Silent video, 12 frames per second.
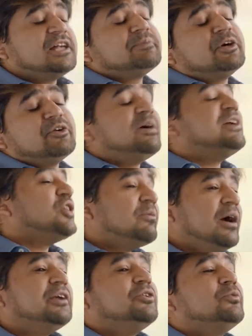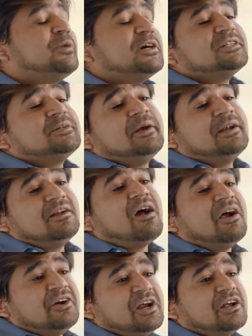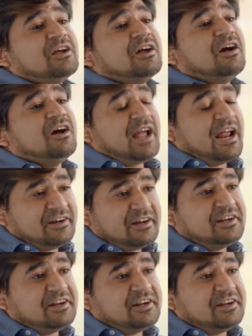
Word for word: in working in cybersecurity